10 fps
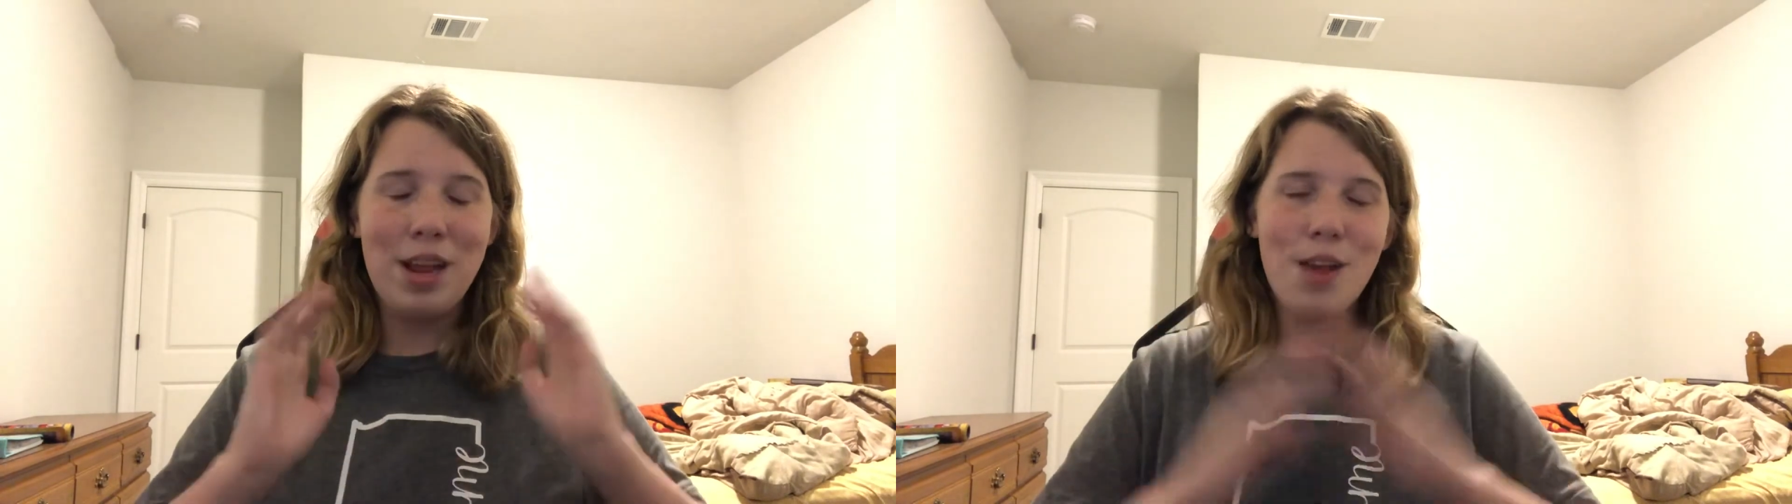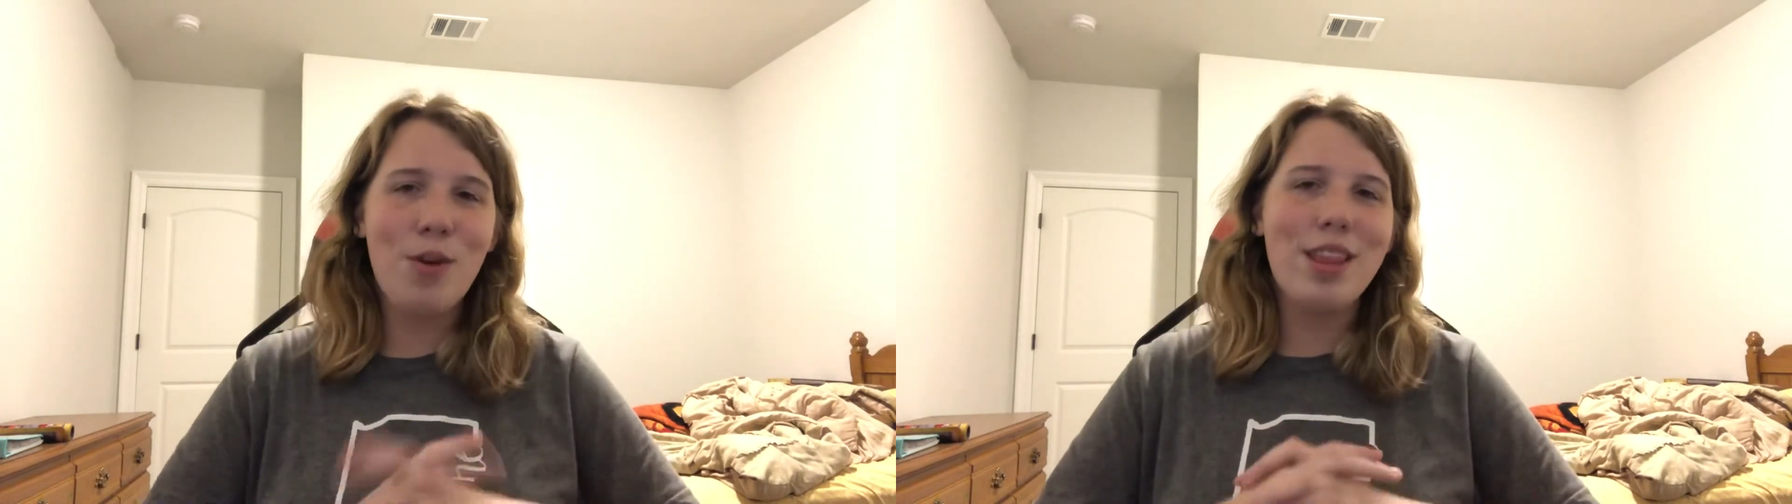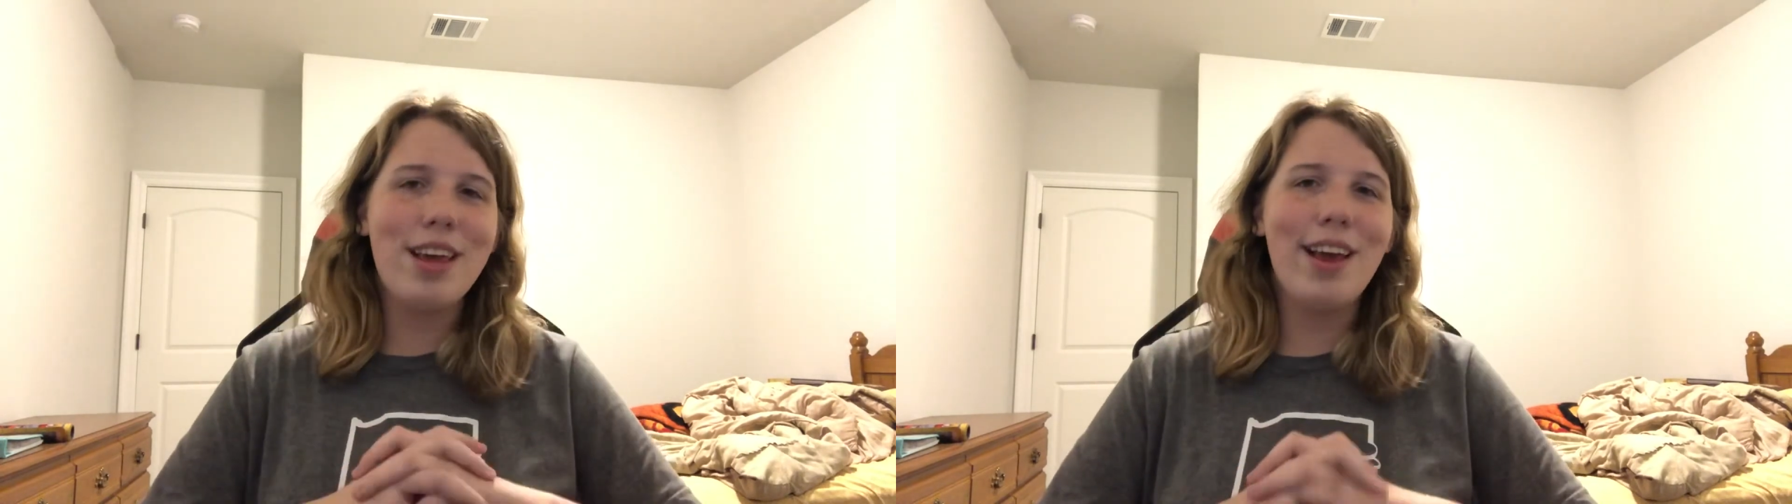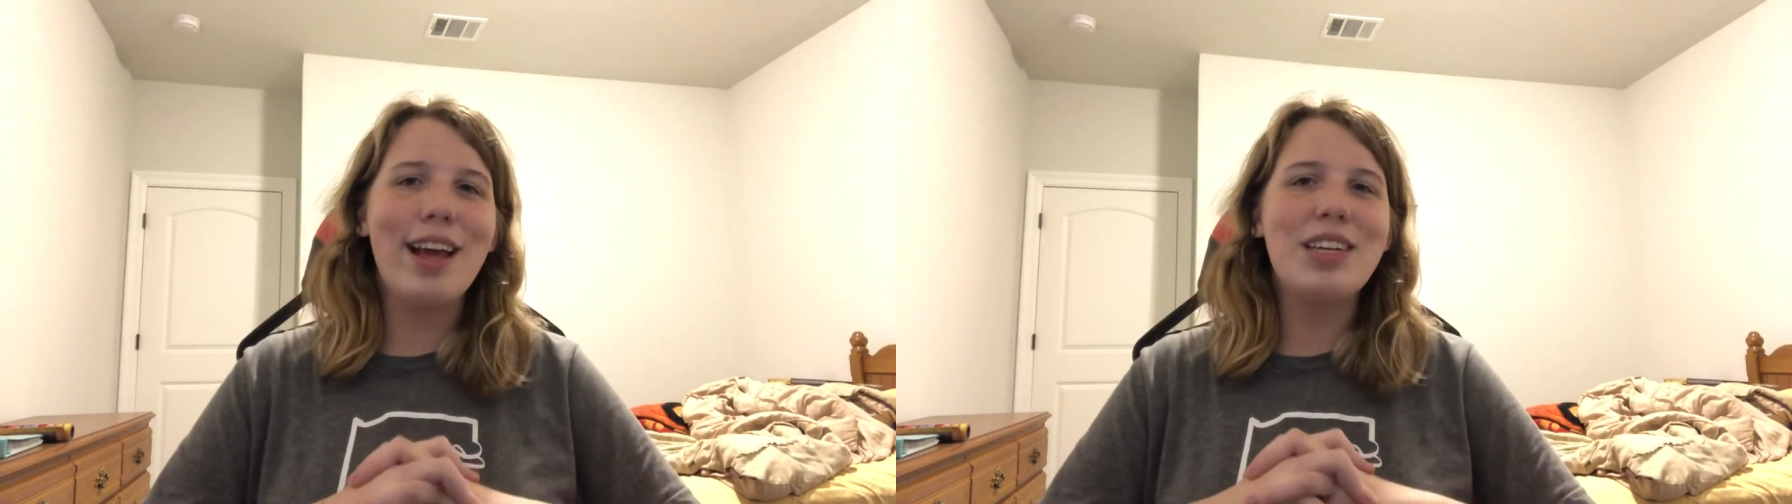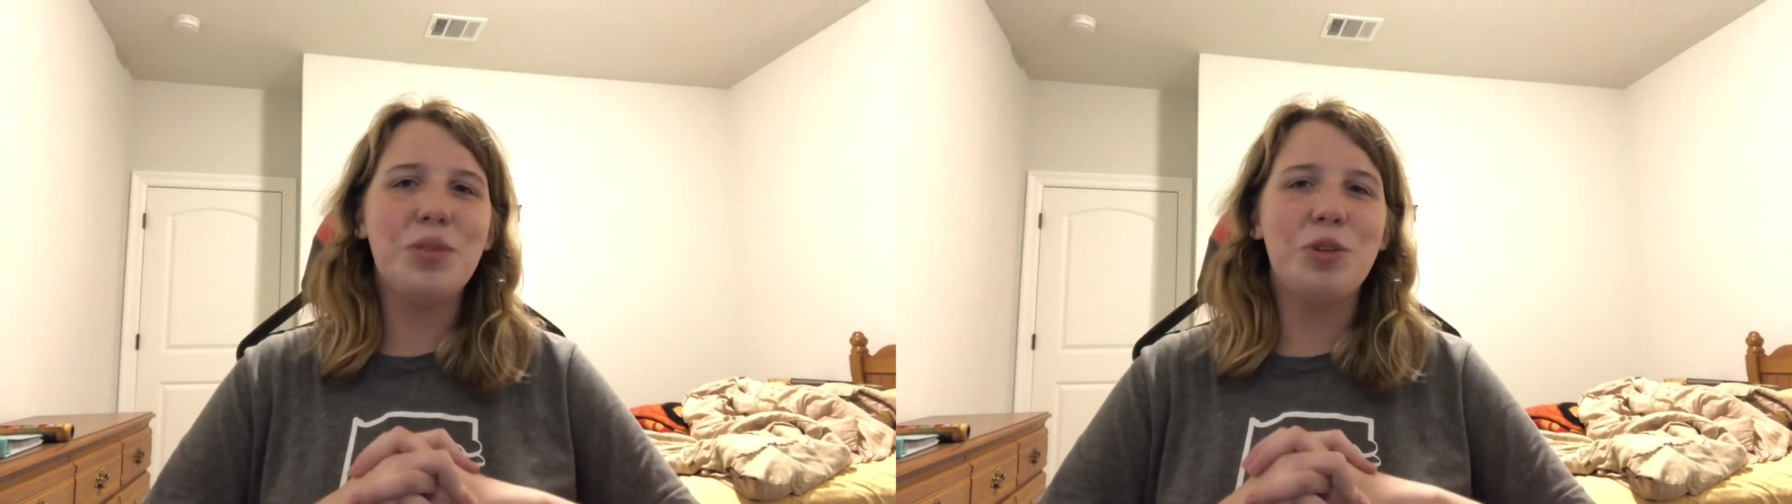But anyway, thank you
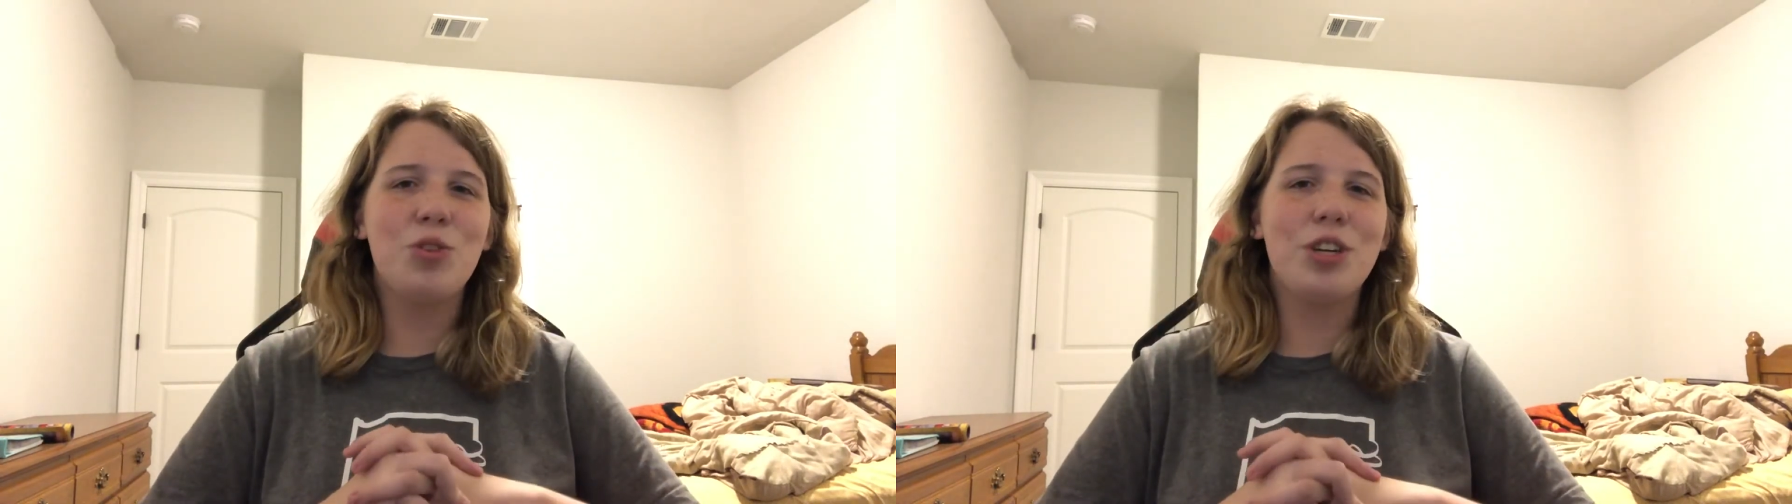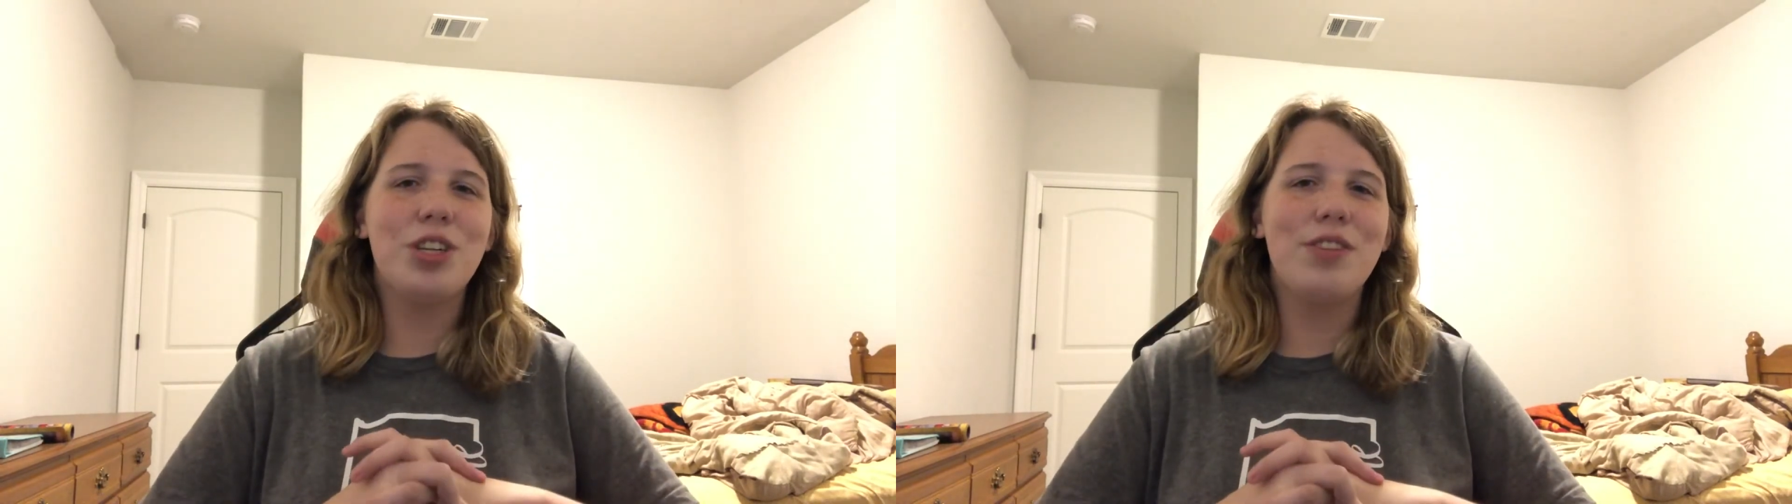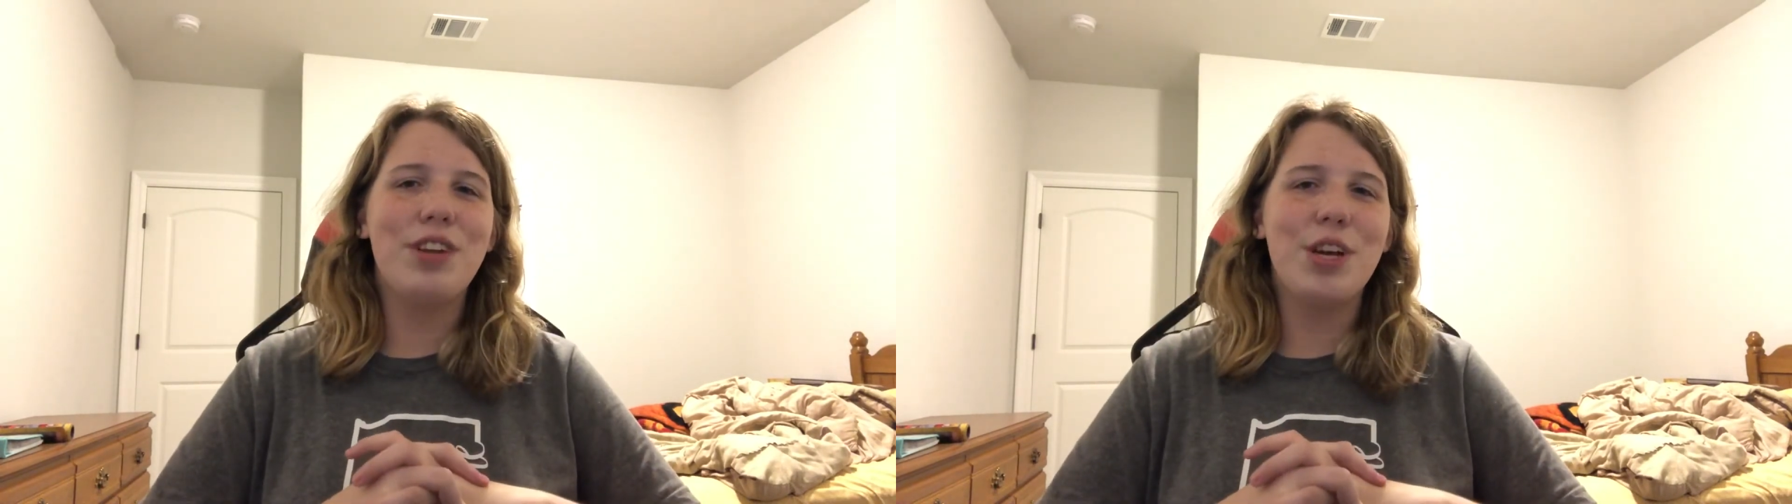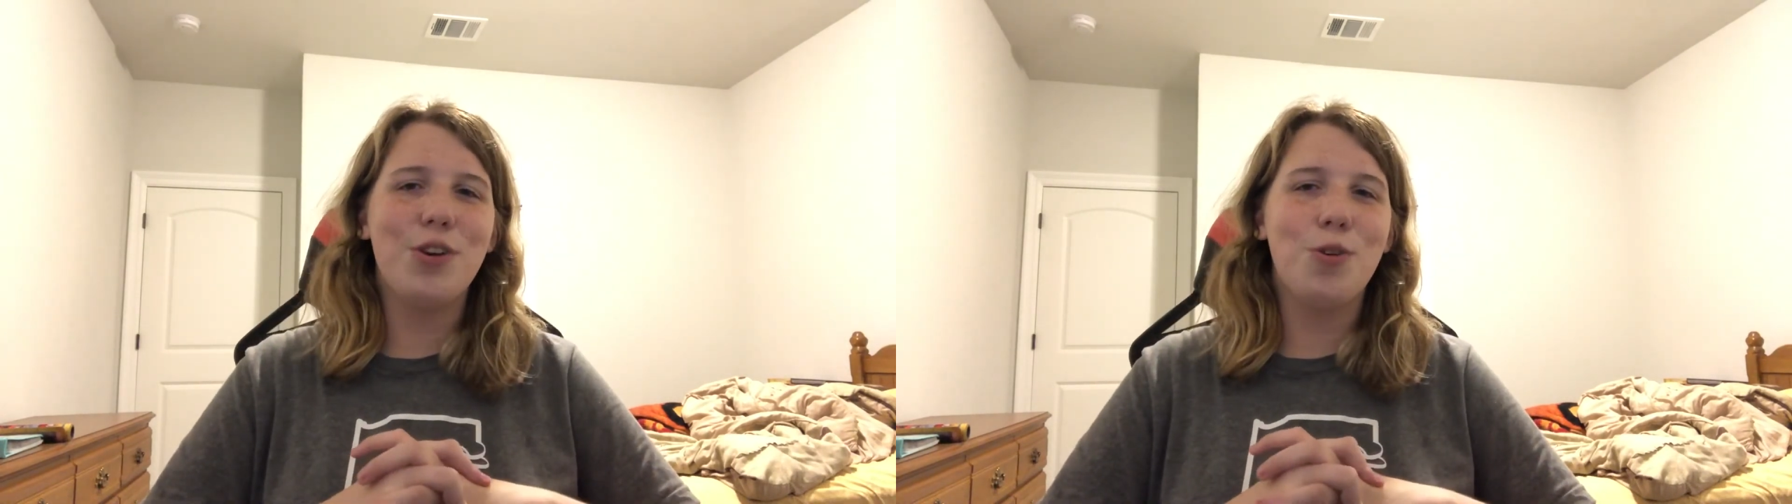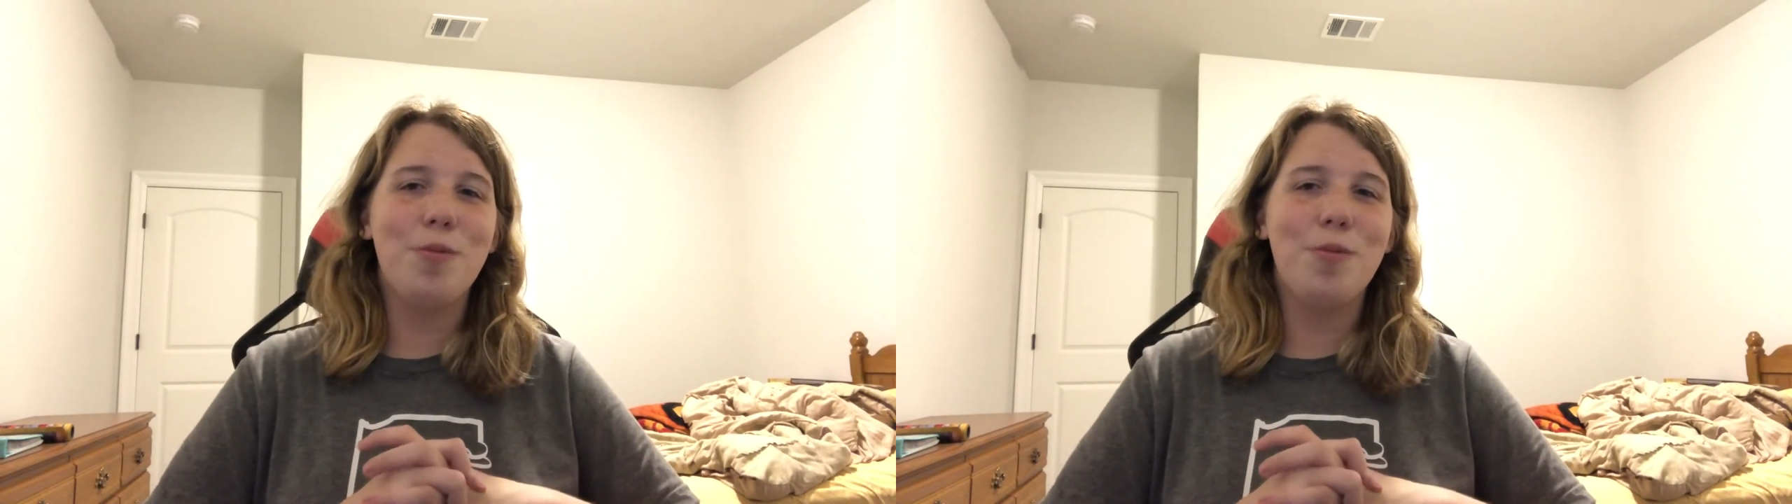guys so much for watching the video.